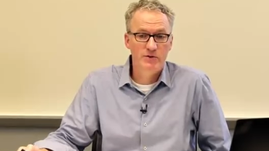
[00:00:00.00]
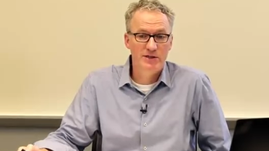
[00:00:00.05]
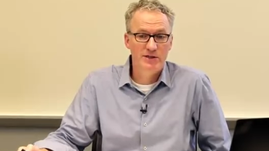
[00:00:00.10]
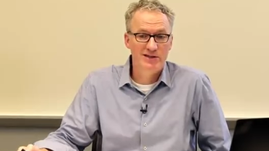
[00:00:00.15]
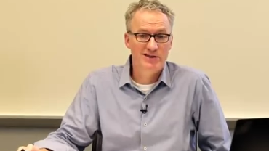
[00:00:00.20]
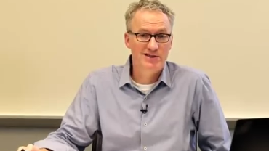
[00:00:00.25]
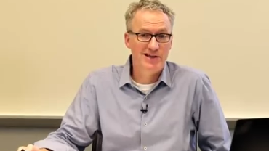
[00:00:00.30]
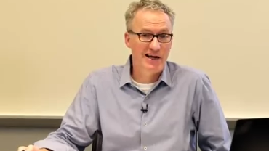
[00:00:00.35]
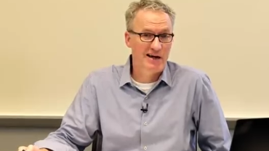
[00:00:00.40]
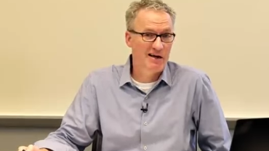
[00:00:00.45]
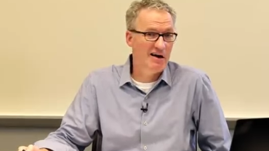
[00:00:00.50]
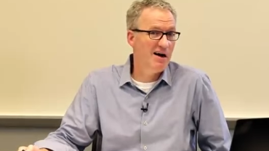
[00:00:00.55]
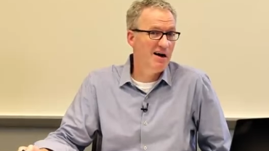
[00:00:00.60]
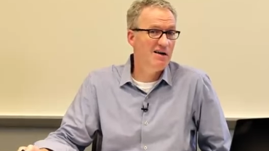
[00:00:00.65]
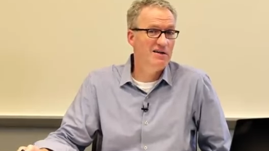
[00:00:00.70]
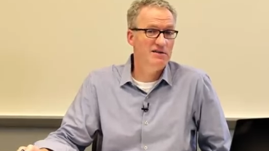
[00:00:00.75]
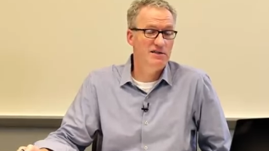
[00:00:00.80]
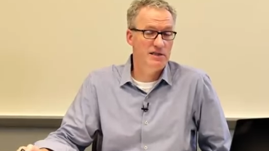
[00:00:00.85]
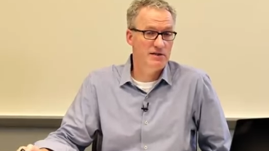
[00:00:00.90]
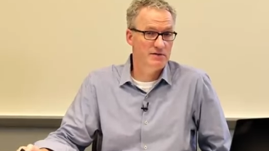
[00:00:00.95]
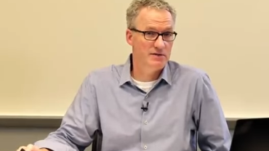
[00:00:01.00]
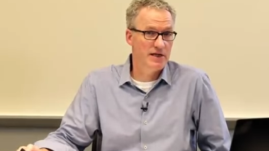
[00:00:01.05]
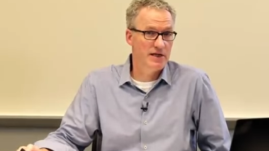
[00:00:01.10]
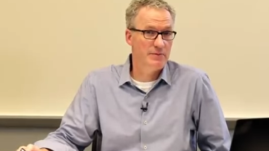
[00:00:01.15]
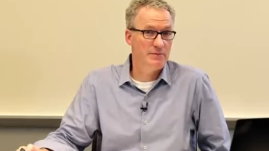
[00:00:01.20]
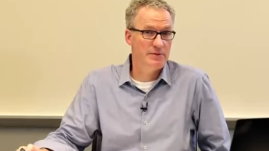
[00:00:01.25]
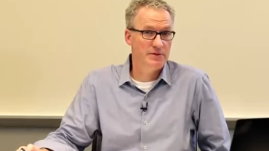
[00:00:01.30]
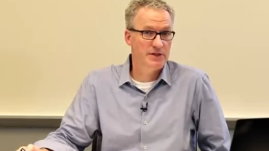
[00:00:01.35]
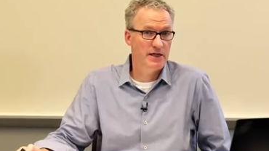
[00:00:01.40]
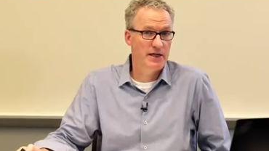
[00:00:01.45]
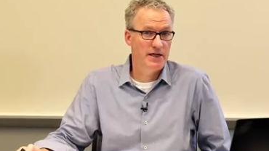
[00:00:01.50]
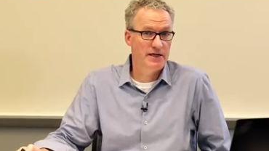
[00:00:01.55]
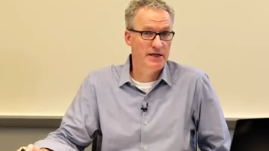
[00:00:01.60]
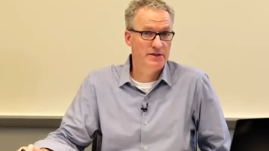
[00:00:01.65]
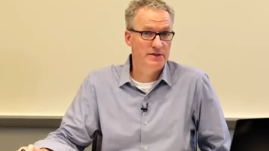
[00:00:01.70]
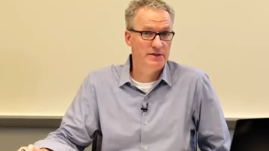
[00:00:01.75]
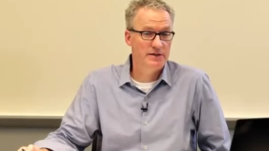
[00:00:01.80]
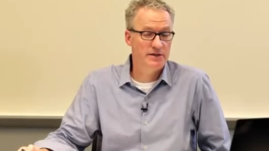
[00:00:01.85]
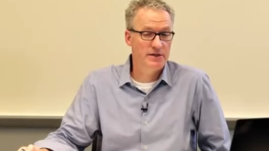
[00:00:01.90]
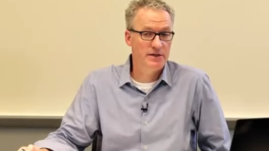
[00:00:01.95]
with the psychology of sample
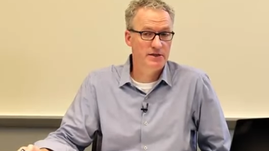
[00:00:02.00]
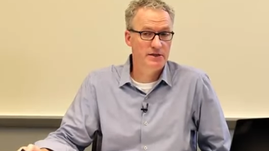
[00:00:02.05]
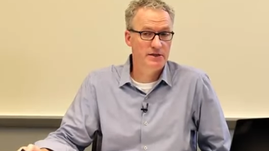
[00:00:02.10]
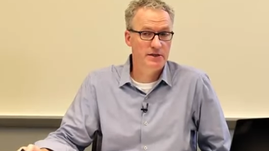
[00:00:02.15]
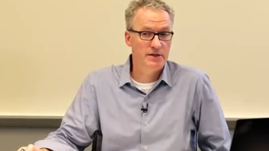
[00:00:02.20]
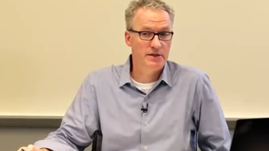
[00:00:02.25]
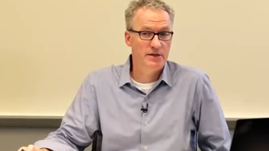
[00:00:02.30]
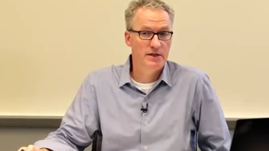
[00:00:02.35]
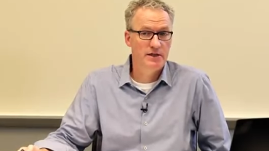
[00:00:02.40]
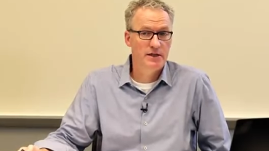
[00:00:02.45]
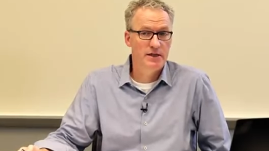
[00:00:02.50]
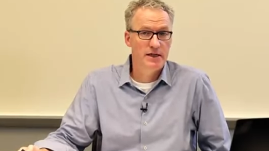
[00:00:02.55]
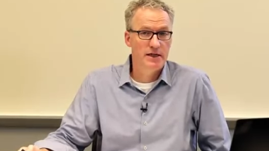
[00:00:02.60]
size, essentially.